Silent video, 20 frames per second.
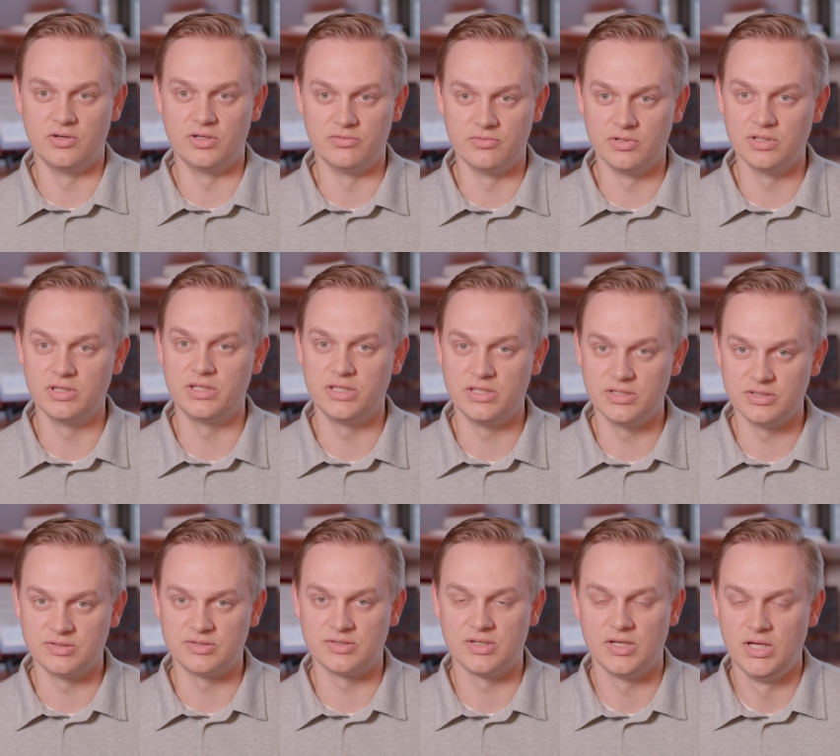It really
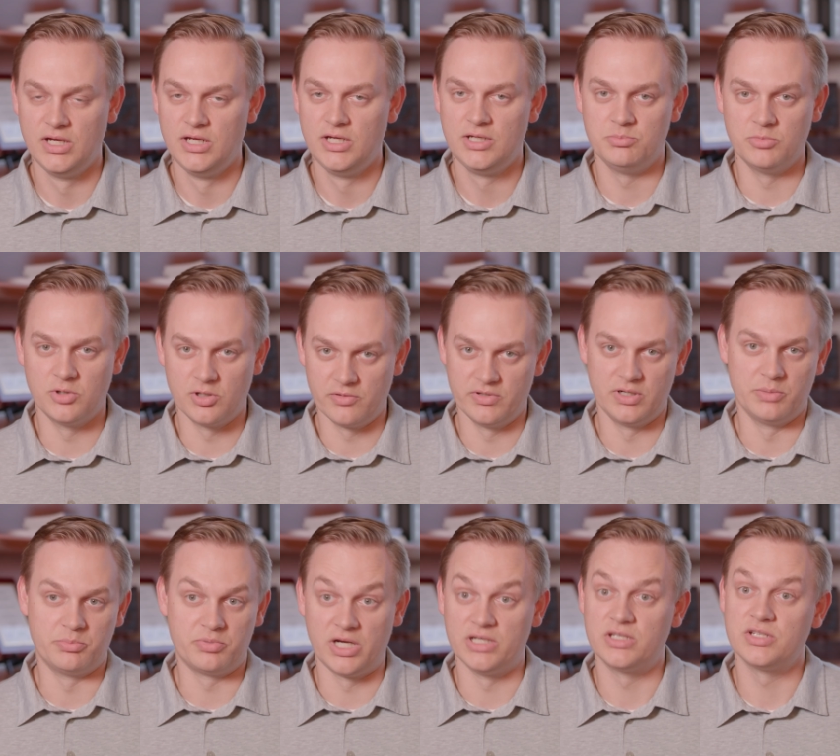is more of an
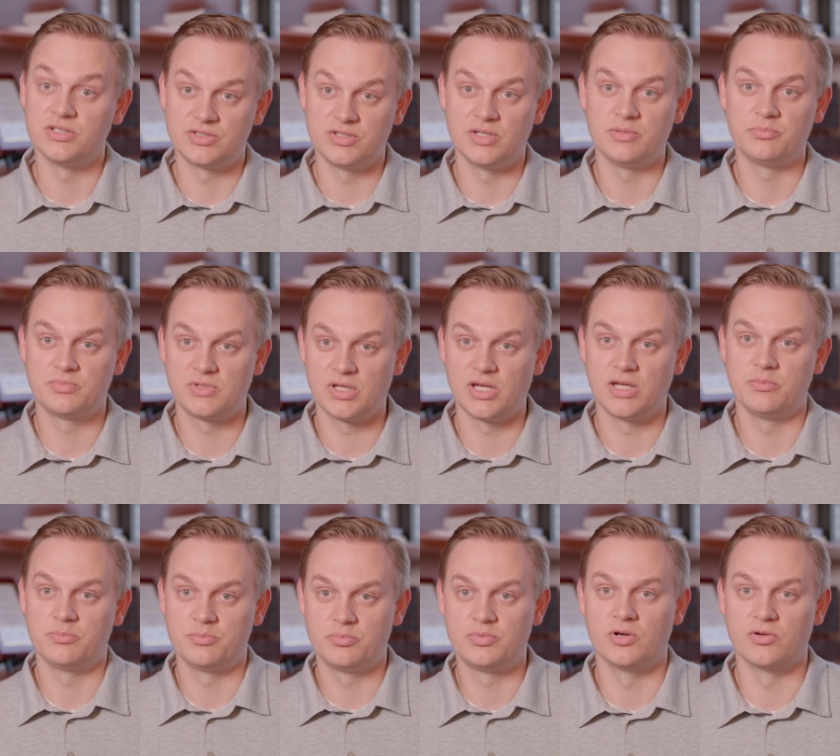apprenticeship
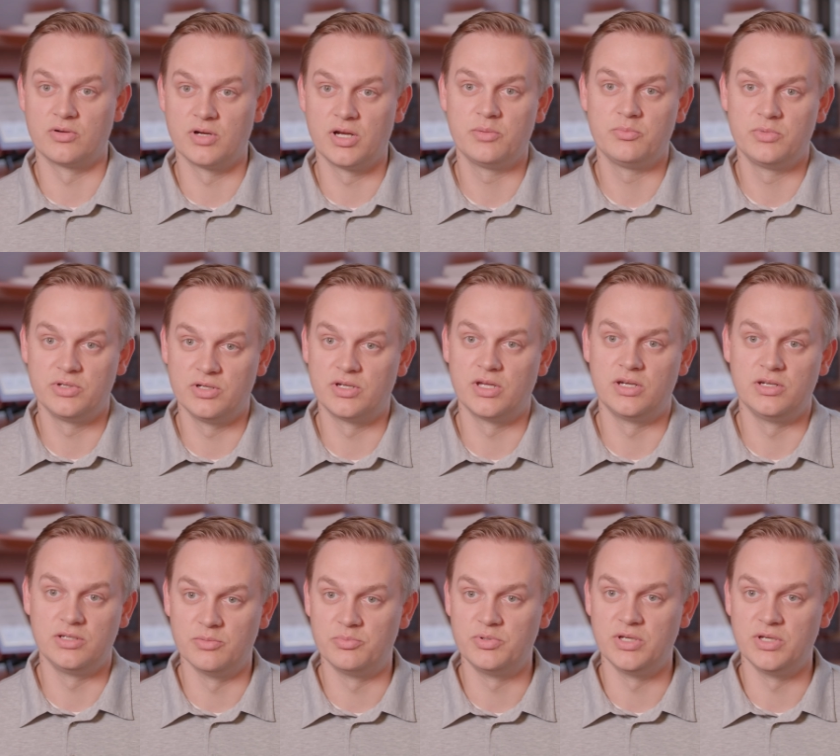type program when you're getting your